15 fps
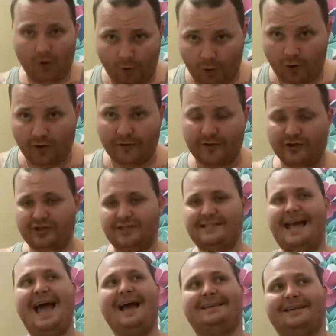Or they'll
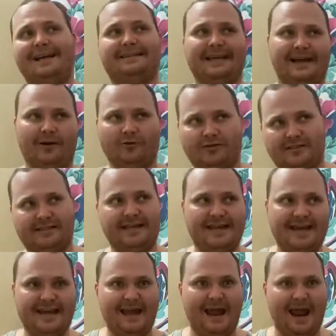just act like they don't
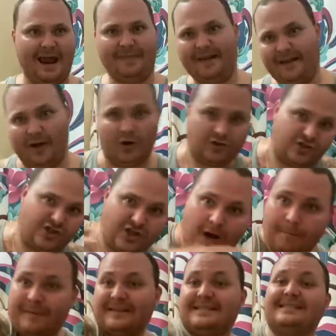see it and then they'll
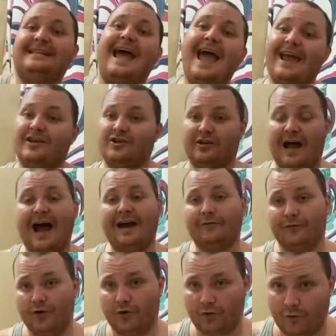jump and snag your
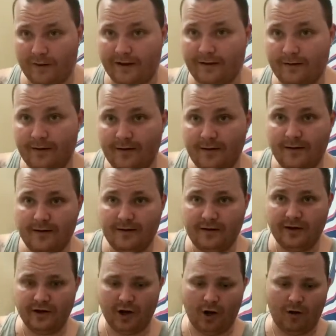line real quick.
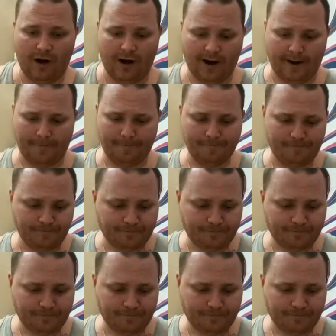You know,